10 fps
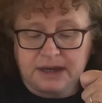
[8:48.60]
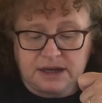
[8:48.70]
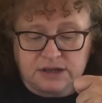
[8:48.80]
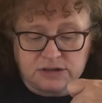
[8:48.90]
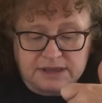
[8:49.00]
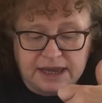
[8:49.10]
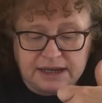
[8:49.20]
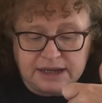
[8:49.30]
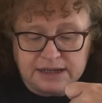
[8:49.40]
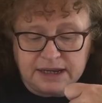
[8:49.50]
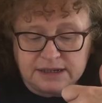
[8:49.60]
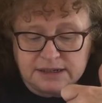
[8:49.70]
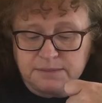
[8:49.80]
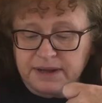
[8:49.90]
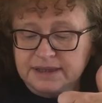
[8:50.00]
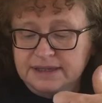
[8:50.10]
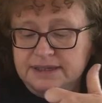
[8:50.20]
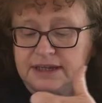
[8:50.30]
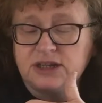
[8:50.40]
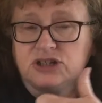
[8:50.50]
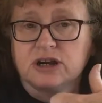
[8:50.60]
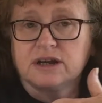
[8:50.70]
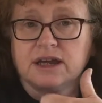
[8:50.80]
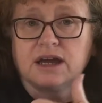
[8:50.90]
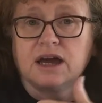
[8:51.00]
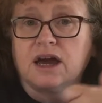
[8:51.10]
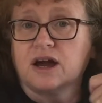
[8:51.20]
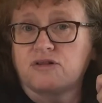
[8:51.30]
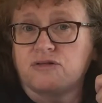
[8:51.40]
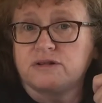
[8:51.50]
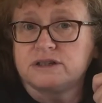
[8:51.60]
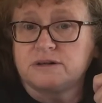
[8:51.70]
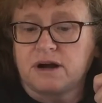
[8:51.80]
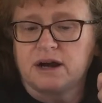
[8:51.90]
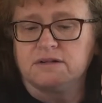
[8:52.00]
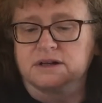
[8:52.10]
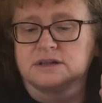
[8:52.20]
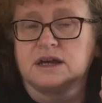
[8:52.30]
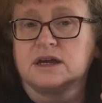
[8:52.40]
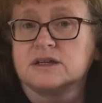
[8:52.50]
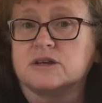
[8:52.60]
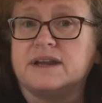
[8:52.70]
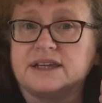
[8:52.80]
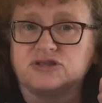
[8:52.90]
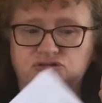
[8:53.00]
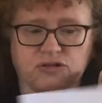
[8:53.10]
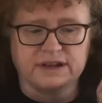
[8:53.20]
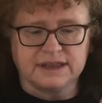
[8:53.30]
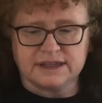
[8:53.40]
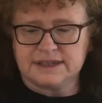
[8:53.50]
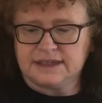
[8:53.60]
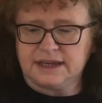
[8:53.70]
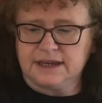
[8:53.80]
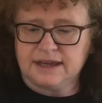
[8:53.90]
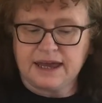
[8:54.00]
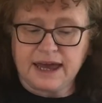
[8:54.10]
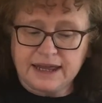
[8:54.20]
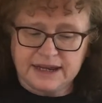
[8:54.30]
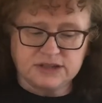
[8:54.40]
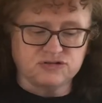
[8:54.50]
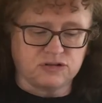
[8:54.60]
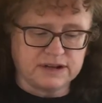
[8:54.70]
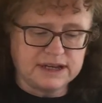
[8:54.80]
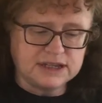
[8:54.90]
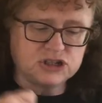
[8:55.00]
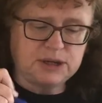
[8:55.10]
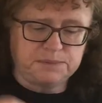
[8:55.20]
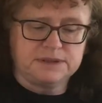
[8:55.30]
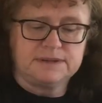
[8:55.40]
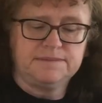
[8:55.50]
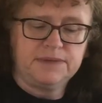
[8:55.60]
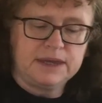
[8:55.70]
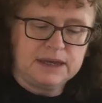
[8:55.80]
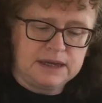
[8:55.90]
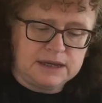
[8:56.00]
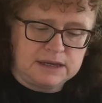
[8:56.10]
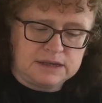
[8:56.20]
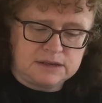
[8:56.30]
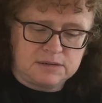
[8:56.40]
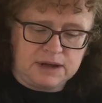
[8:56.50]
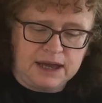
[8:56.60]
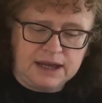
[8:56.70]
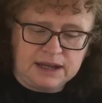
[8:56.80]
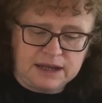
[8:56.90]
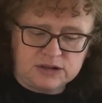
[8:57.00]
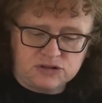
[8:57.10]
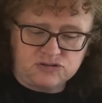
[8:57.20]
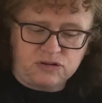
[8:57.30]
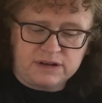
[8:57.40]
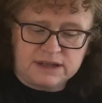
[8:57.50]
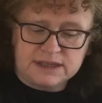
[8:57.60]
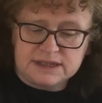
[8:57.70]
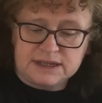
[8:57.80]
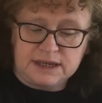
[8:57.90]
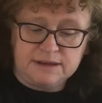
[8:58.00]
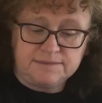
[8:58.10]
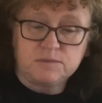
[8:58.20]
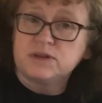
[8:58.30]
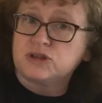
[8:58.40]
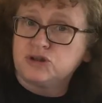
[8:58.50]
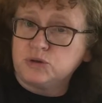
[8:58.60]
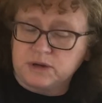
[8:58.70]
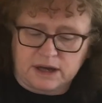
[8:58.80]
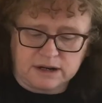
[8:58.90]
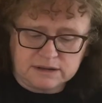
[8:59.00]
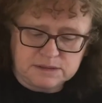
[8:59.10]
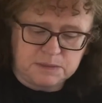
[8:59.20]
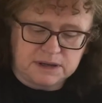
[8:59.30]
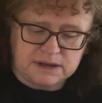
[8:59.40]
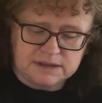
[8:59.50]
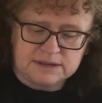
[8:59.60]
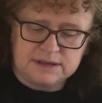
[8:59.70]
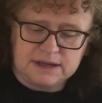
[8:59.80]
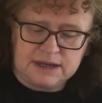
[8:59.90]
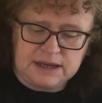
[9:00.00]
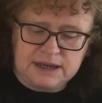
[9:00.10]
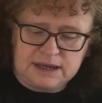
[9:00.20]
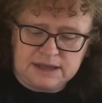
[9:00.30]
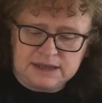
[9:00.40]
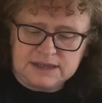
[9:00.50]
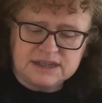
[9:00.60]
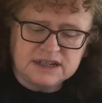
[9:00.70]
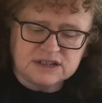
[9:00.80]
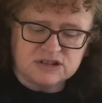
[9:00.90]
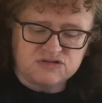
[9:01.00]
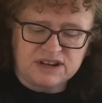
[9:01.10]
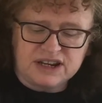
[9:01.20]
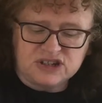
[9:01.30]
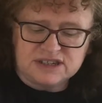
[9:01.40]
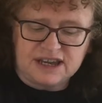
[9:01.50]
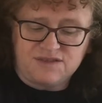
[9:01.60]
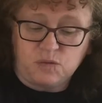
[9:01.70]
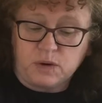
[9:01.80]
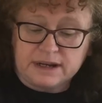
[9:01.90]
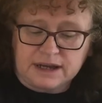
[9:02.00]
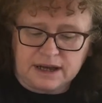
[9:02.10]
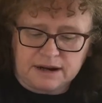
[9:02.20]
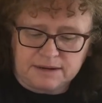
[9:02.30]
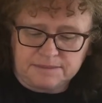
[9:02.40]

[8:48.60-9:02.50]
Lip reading: So then he needed to make the sea journey across to Ireland. So let's draw in the sea and let's draw in his ships. So I like to draw in the sea with two colours because the sea doesn't really just have one colour.